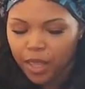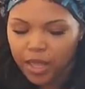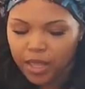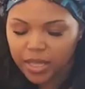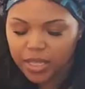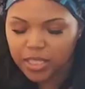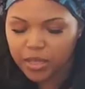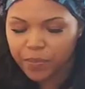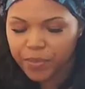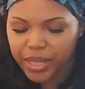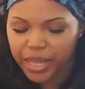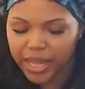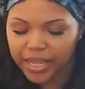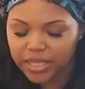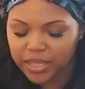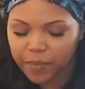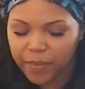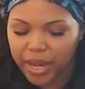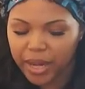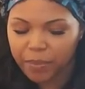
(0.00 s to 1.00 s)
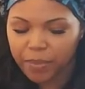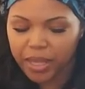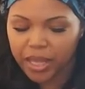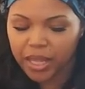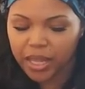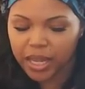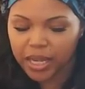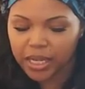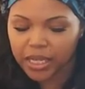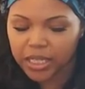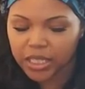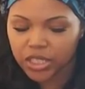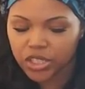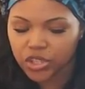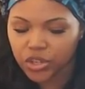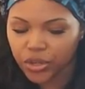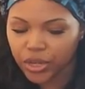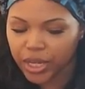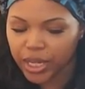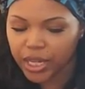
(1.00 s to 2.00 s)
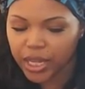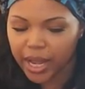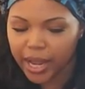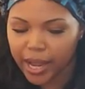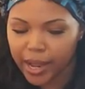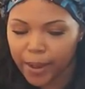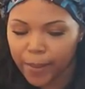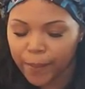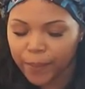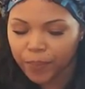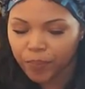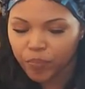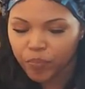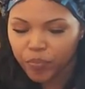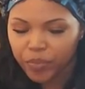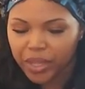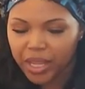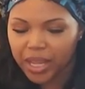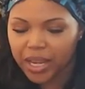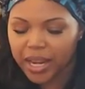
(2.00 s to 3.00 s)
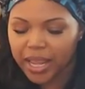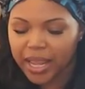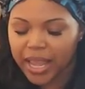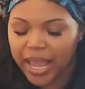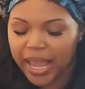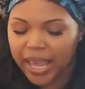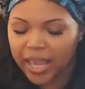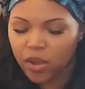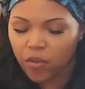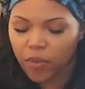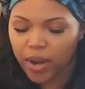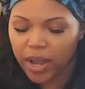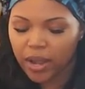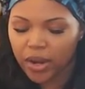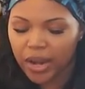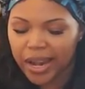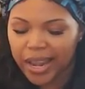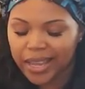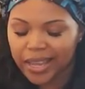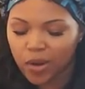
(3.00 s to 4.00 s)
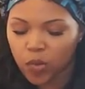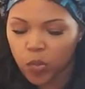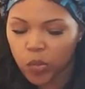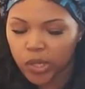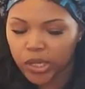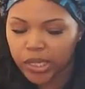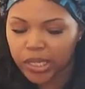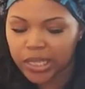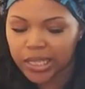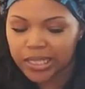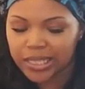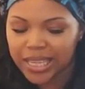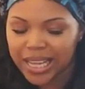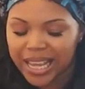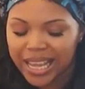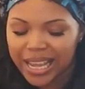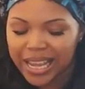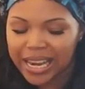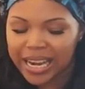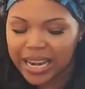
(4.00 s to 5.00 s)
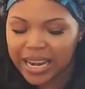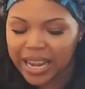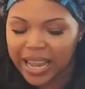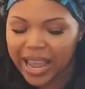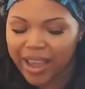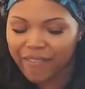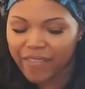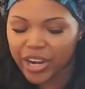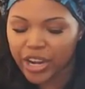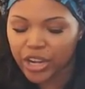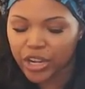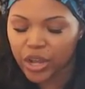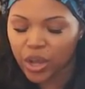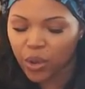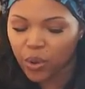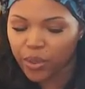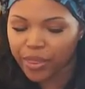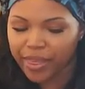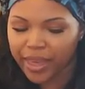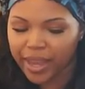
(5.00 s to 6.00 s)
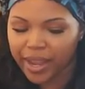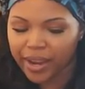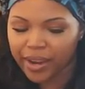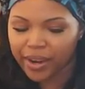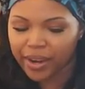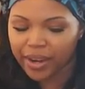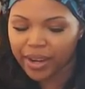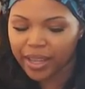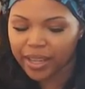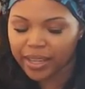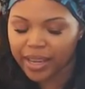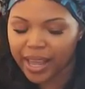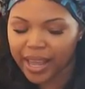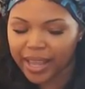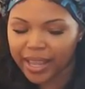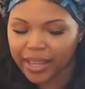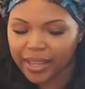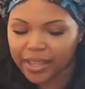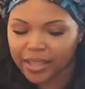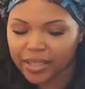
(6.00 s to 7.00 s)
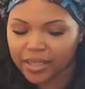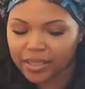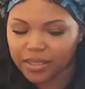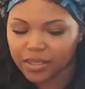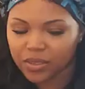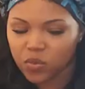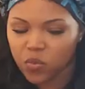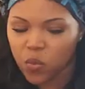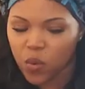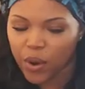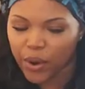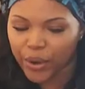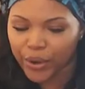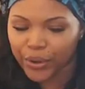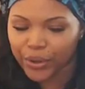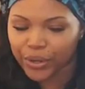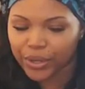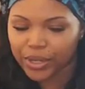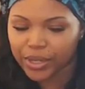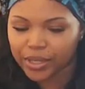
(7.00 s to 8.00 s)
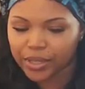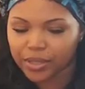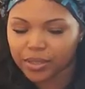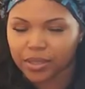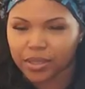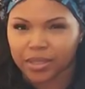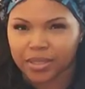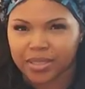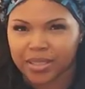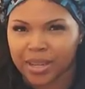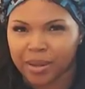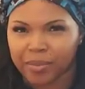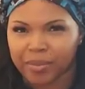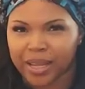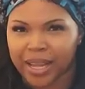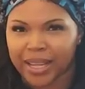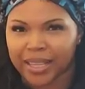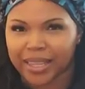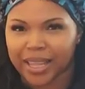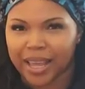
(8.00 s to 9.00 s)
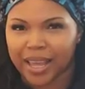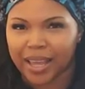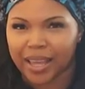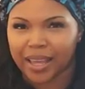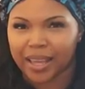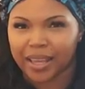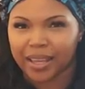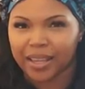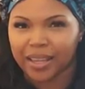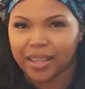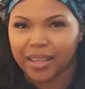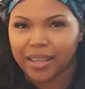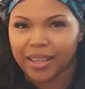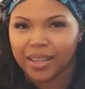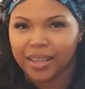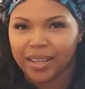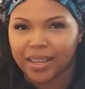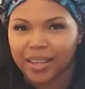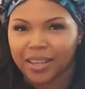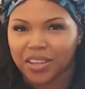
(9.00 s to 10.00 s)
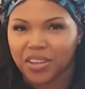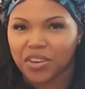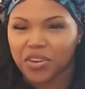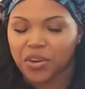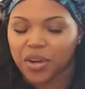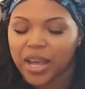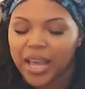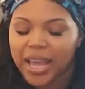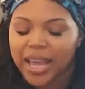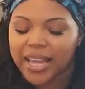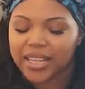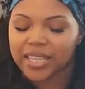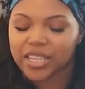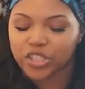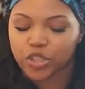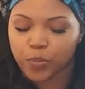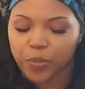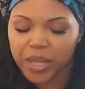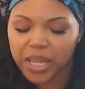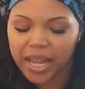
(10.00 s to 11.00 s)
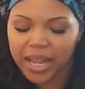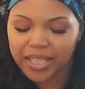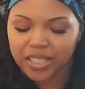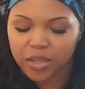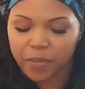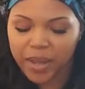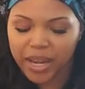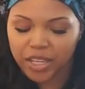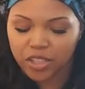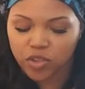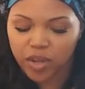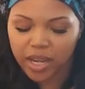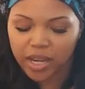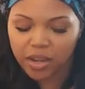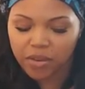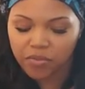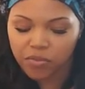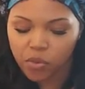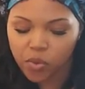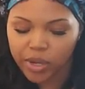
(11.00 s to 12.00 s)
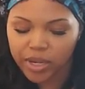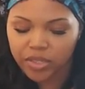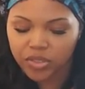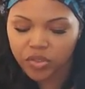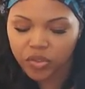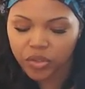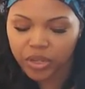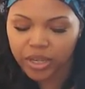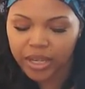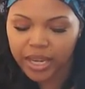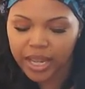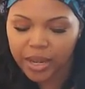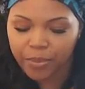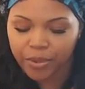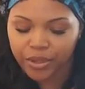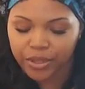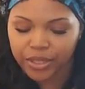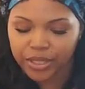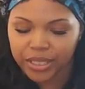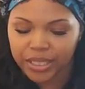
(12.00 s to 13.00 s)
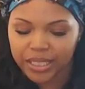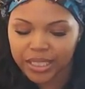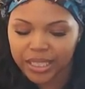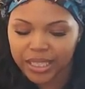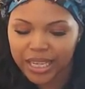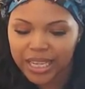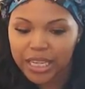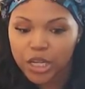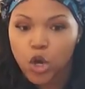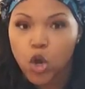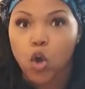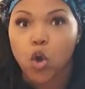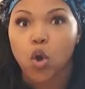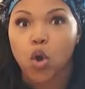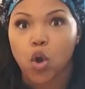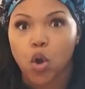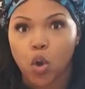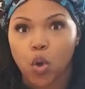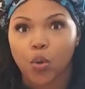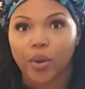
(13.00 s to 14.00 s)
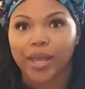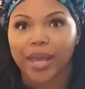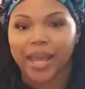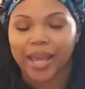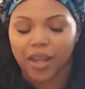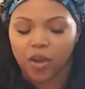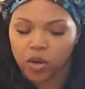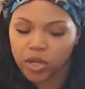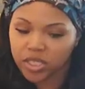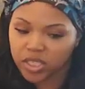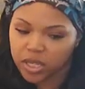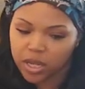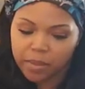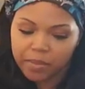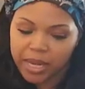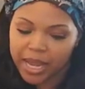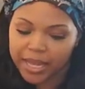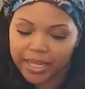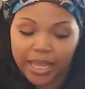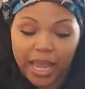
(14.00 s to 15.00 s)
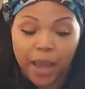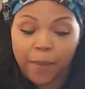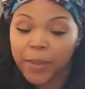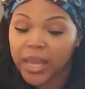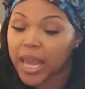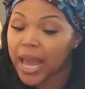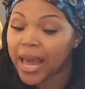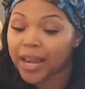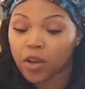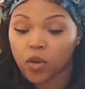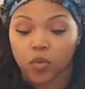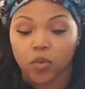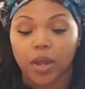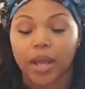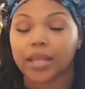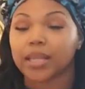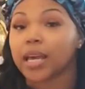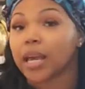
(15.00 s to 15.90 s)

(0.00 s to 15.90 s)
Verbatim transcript: This would be like somebody being like a dirty cop, and they hang around the neck of the woods, and then they having to go there and like work or something like that. You know, this would be like somebody trying to avoid a certain neighborhood, okay, or something like that. I mean, I don't